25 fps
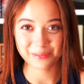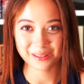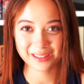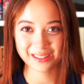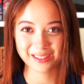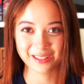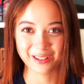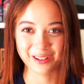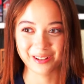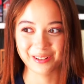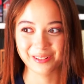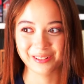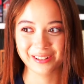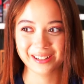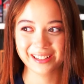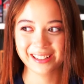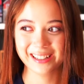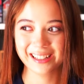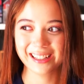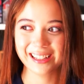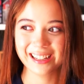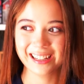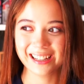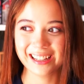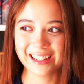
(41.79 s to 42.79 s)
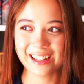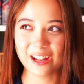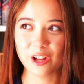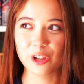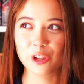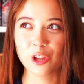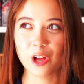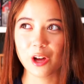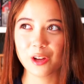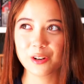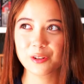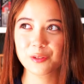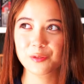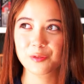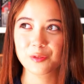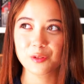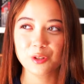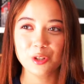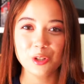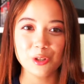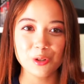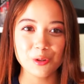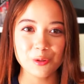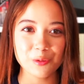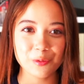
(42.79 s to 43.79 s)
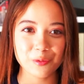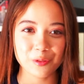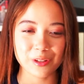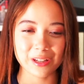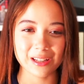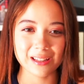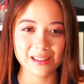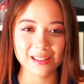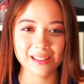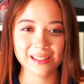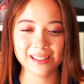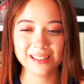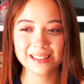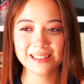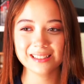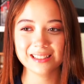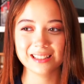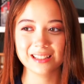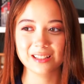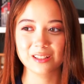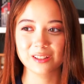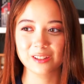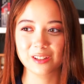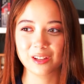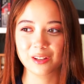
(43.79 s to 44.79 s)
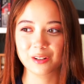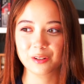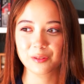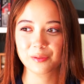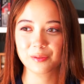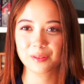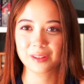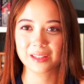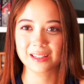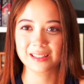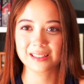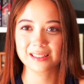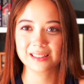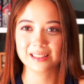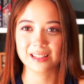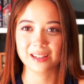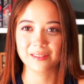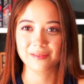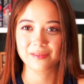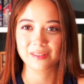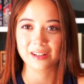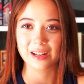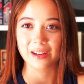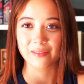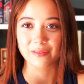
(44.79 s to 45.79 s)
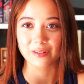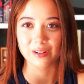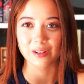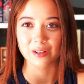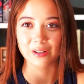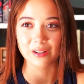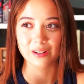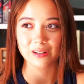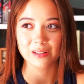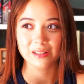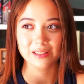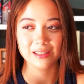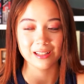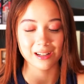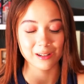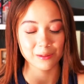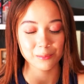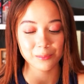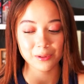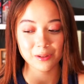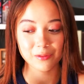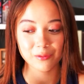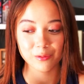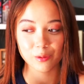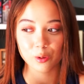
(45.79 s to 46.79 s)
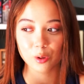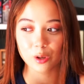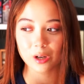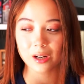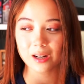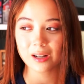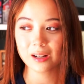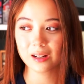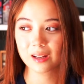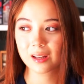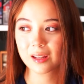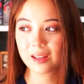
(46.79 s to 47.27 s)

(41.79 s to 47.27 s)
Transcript: So, a lot of new feelings and a lot of things I've never done before.